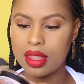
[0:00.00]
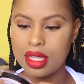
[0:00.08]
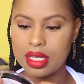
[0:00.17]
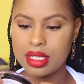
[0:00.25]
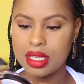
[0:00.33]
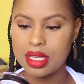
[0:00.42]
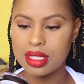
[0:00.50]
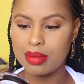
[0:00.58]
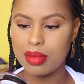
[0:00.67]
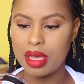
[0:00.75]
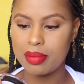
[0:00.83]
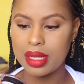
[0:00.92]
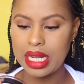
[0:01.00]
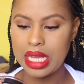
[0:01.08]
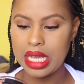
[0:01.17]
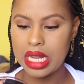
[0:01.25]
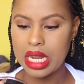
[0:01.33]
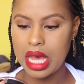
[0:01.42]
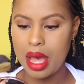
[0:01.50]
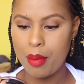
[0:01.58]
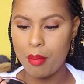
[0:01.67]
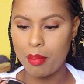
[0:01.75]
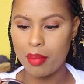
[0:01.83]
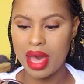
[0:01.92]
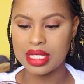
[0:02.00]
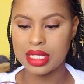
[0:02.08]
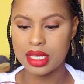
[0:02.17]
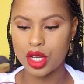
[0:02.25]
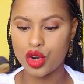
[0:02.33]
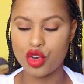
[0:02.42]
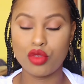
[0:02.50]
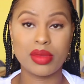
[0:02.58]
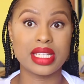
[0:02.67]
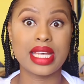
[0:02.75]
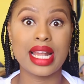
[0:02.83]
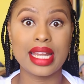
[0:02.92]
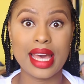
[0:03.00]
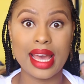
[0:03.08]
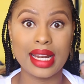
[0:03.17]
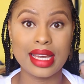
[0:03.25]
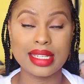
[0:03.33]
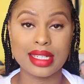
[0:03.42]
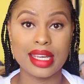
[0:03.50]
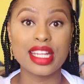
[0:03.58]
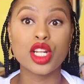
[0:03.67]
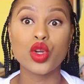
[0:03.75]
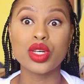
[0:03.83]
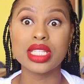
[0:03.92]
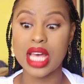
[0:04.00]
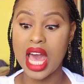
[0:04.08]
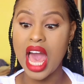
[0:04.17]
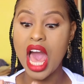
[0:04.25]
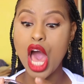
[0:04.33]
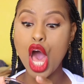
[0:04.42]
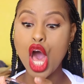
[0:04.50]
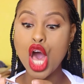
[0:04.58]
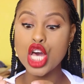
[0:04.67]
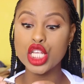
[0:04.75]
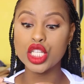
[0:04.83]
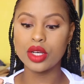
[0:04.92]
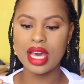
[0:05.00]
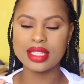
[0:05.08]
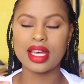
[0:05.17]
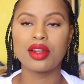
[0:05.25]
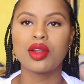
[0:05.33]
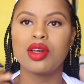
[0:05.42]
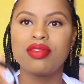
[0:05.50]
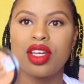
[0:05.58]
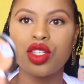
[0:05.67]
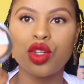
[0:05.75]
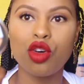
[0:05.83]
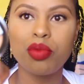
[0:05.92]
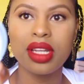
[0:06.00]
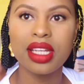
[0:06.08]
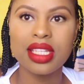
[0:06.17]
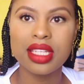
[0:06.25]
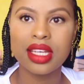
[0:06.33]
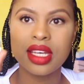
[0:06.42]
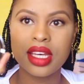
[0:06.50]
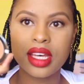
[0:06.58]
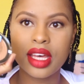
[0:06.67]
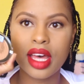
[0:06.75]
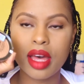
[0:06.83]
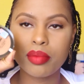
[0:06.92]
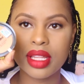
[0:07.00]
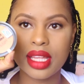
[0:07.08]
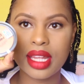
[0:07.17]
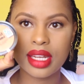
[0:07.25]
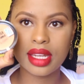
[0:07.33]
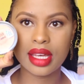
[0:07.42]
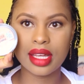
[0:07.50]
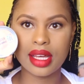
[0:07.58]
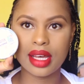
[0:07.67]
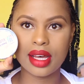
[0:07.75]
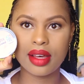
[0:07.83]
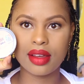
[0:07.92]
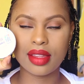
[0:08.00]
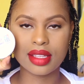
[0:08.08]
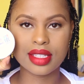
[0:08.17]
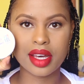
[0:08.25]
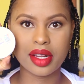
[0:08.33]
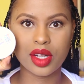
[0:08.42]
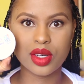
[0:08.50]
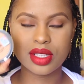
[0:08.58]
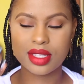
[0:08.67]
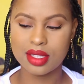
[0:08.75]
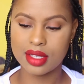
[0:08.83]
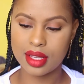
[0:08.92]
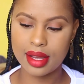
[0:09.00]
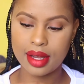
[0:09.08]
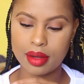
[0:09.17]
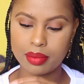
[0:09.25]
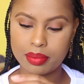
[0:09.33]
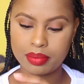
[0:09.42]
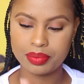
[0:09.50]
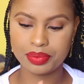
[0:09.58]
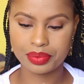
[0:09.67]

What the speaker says: This is a Maybelline Master Chrome Metallic Highlighter. It looks so nice. I don't know if I should open it, but then that's how it looks. And